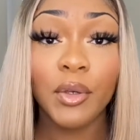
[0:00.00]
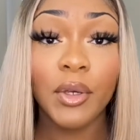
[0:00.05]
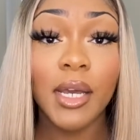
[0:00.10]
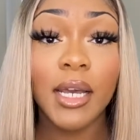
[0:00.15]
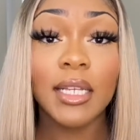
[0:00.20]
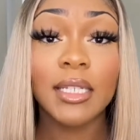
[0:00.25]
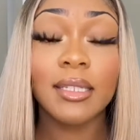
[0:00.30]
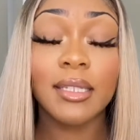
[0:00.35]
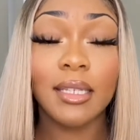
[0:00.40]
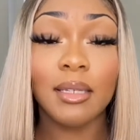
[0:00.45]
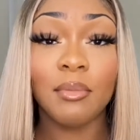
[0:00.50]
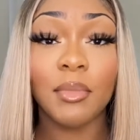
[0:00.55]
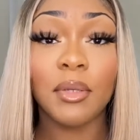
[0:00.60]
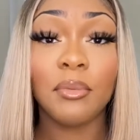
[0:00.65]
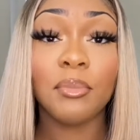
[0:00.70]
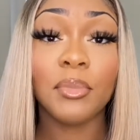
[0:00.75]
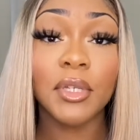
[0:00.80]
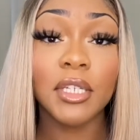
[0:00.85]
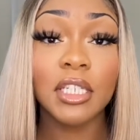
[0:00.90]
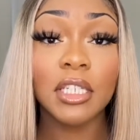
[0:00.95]
guys seen me
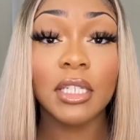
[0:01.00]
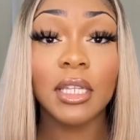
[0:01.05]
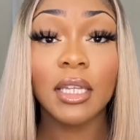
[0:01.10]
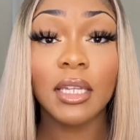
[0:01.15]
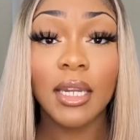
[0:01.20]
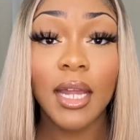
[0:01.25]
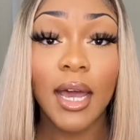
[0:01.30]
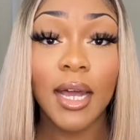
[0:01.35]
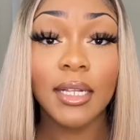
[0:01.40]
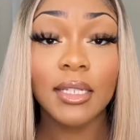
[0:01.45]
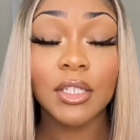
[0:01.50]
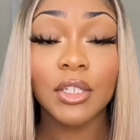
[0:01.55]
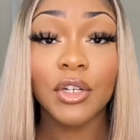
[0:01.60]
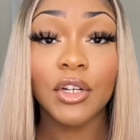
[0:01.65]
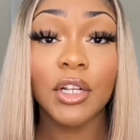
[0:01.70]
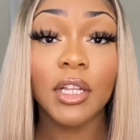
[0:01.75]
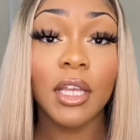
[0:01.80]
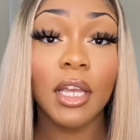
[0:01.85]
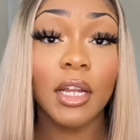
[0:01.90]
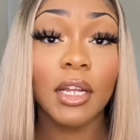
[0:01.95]
bleach the knots
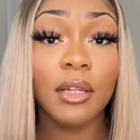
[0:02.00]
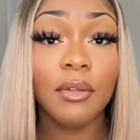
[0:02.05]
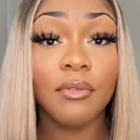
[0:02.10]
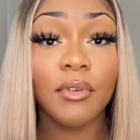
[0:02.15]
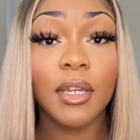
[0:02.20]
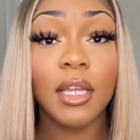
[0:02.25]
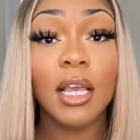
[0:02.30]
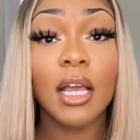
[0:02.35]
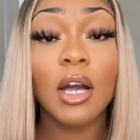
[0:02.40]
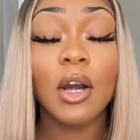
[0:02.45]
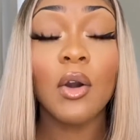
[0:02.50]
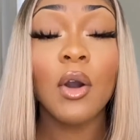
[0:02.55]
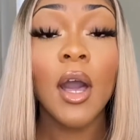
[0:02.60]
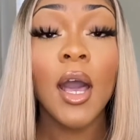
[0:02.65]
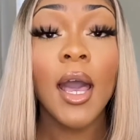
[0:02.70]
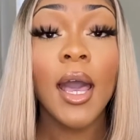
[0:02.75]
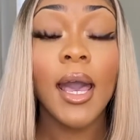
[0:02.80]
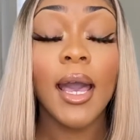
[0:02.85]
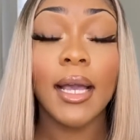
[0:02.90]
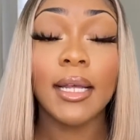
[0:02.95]
earlier in the video
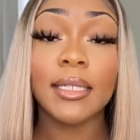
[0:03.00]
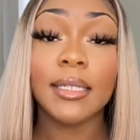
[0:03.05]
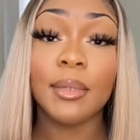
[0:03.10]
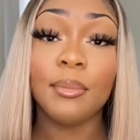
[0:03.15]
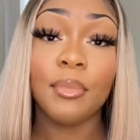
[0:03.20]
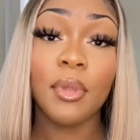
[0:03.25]
i did